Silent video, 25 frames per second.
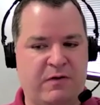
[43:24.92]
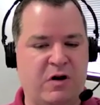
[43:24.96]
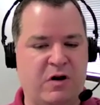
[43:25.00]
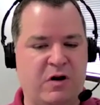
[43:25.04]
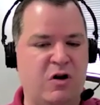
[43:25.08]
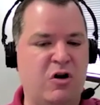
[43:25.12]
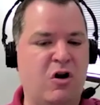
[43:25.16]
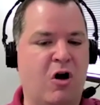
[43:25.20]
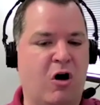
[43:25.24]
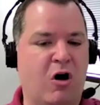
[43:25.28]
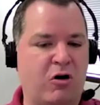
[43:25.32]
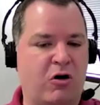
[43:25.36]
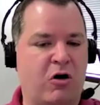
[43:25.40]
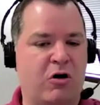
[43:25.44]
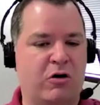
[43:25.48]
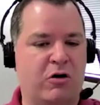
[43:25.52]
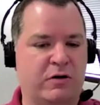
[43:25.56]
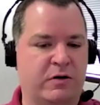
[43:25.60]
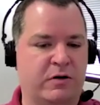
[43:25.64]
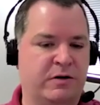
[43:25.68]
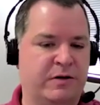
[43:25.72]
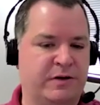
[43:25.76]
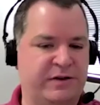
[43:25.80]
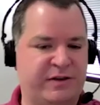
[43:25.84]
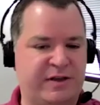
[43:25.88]

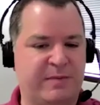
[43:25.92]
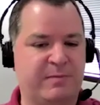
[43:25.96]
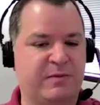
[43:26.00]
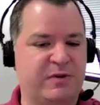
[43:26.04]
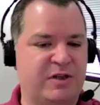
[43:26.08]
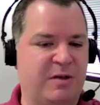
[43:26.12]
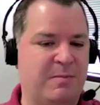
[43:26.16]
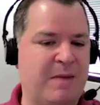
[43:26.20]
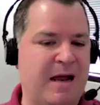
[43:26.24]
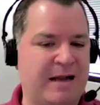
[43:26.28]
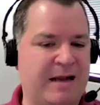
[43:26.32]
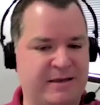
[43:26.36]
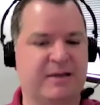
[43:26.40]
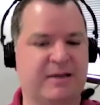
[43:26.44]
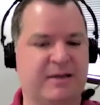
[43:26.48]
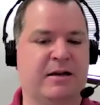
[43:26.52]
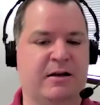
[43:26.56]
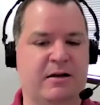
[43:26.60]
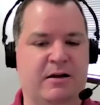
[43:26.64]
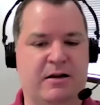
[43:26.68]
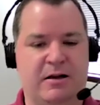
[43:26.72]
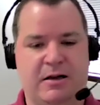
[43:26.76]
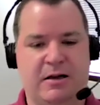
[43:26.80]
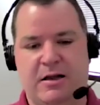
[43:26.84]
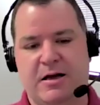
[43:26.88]
knock-on
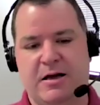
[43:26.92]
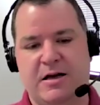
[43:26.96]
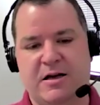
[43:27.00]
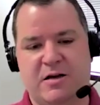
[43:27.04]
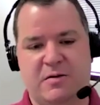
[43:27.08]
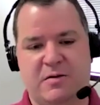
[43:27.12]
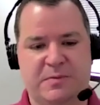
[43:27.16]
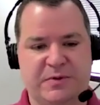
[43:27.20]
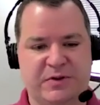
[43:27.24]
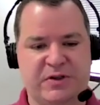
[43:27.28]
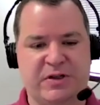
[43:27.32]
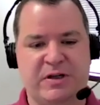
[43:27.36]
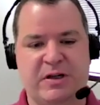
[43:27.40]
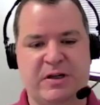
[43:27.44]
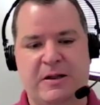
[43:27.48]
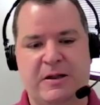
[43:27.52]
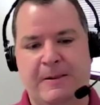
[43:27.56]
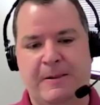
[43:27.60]
symptomatic alarms.